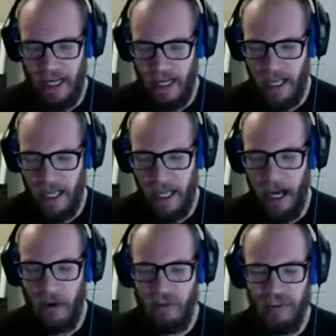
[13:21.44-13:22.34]

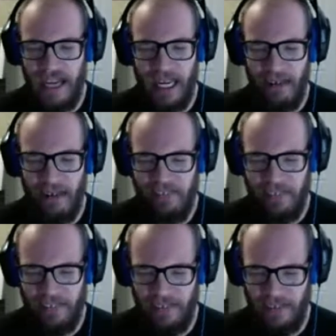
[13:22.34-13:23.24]
outside
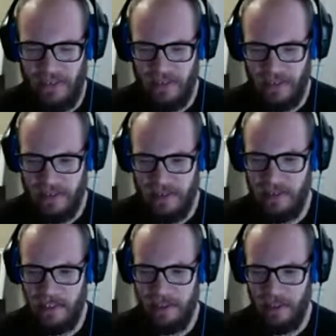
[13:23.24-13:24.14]
world
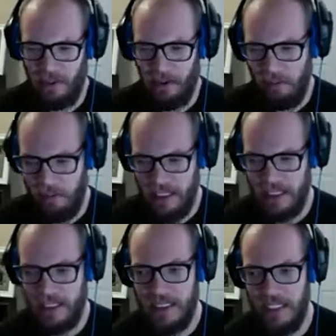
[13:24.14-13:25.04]
doesn't always
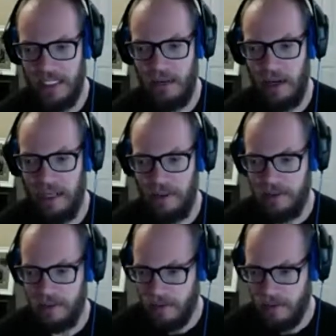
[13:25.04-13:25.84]
see you as